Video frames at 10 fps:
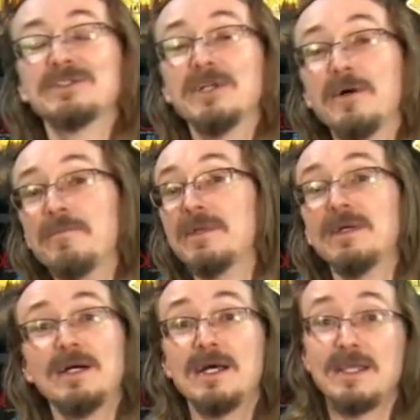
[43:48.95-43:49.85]
So
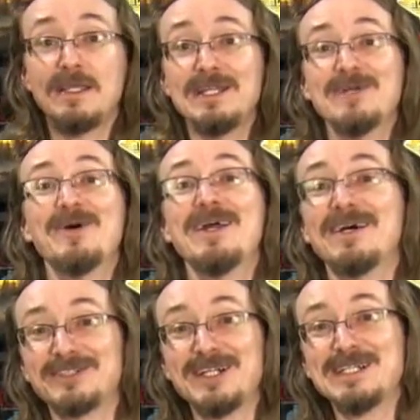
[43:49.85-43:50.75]
uh, anyway,
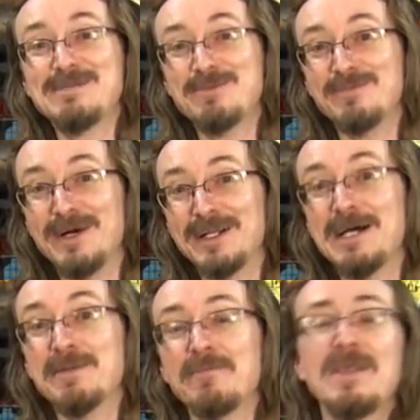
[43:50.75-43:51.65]
I'll try to keep them uh,
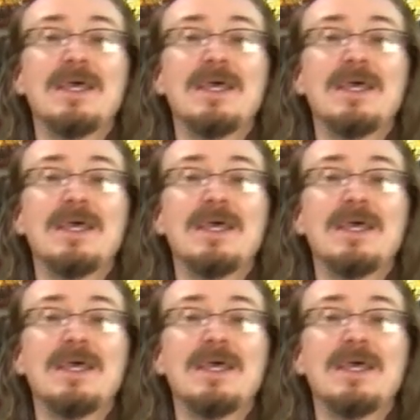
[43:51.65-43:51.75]
coming.